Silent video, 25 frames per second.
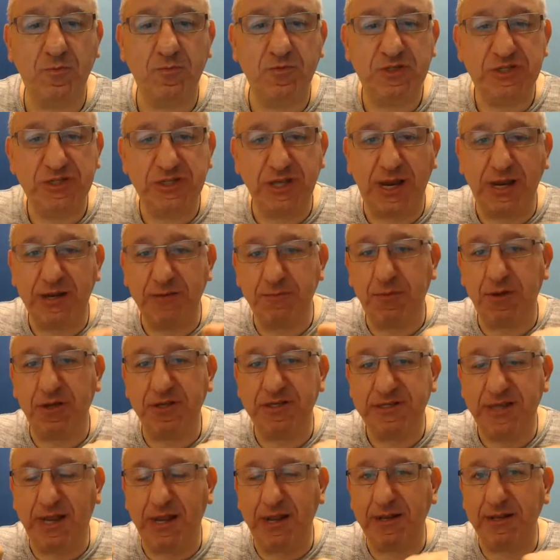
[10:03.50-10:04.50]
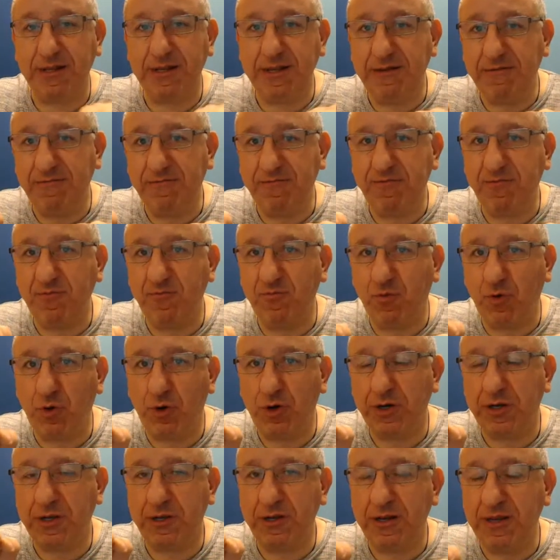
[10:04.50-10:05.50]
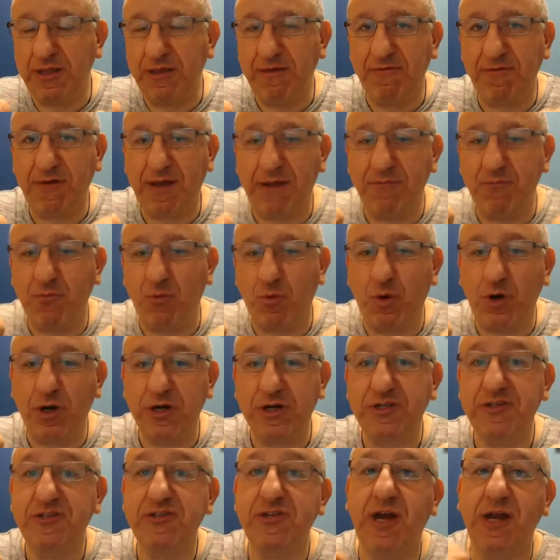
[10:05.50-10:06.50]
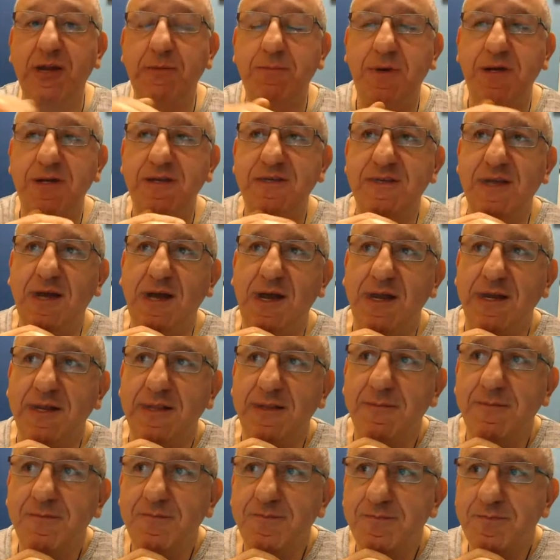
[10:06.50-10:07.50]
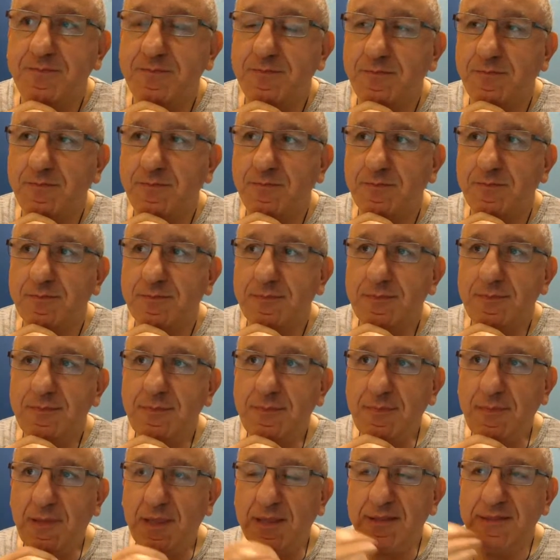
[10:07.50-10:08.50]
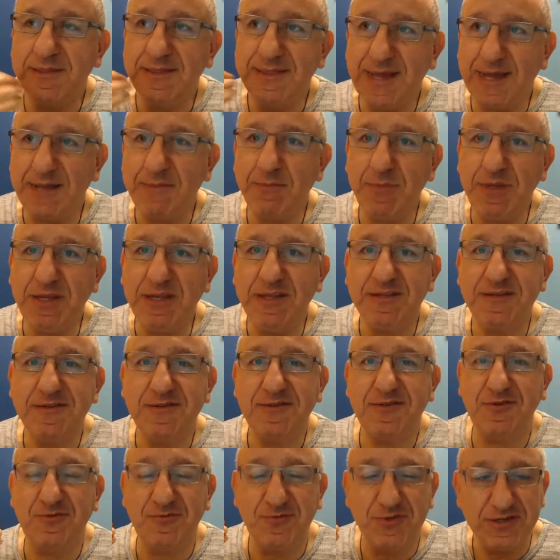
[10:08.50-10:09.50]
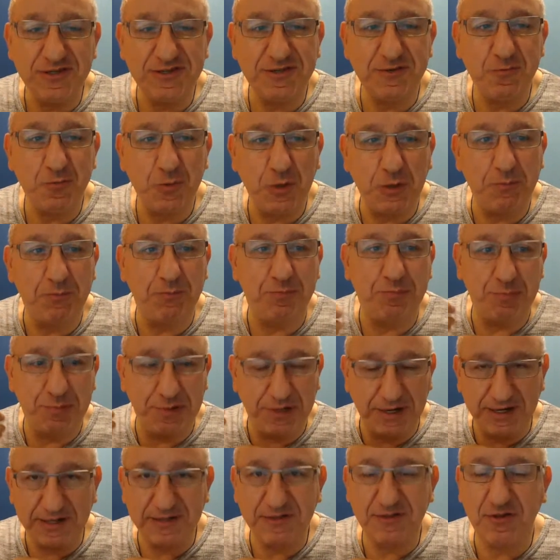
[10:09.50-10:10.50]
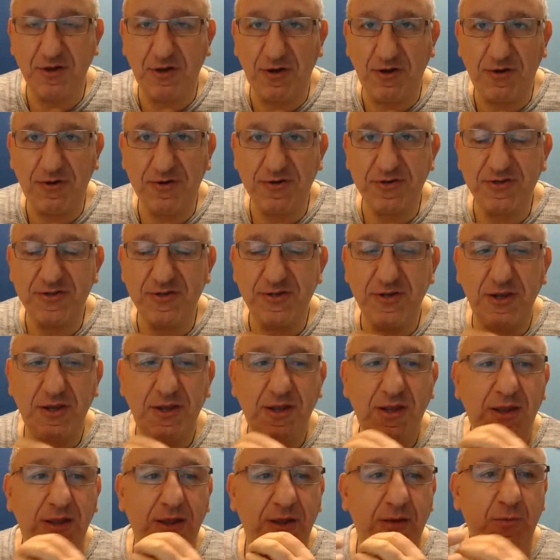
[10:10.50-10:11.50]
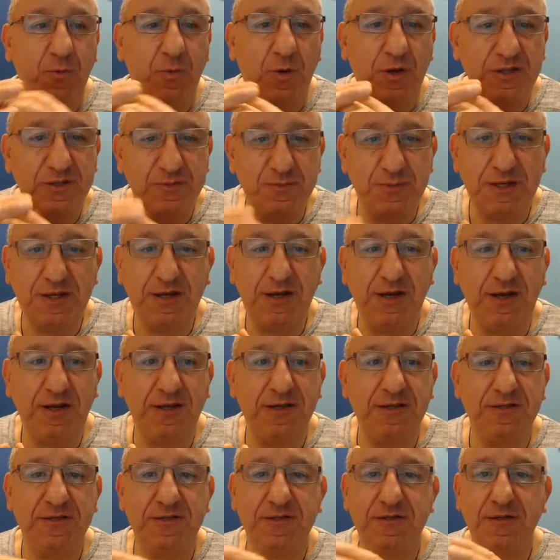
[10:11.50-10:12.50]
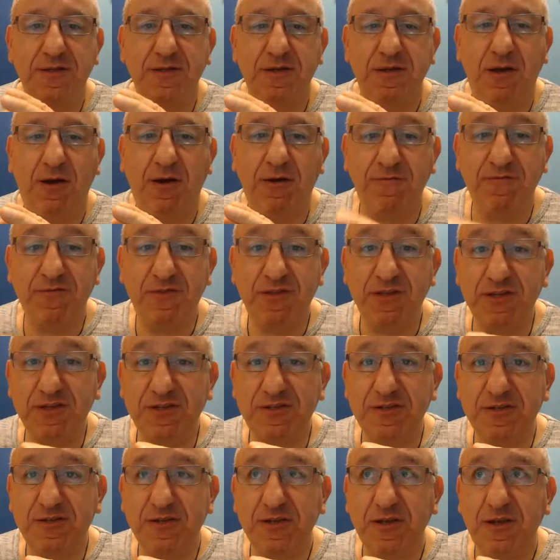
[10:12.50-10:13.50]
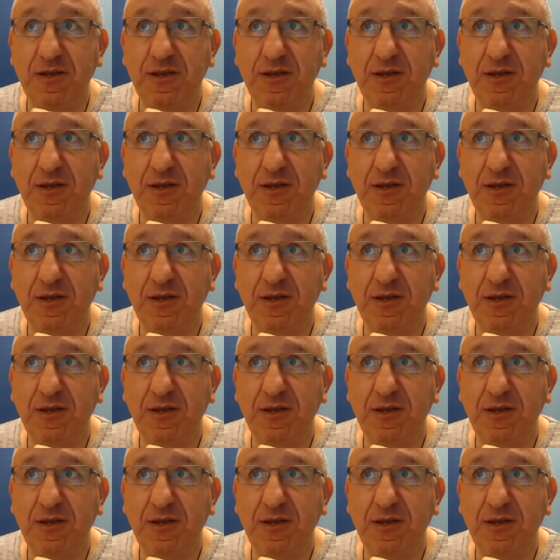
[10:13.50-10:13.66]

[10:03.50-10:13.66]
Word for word: side by side, live, work, live and work side by side. That means the reason we bred dogs was because of this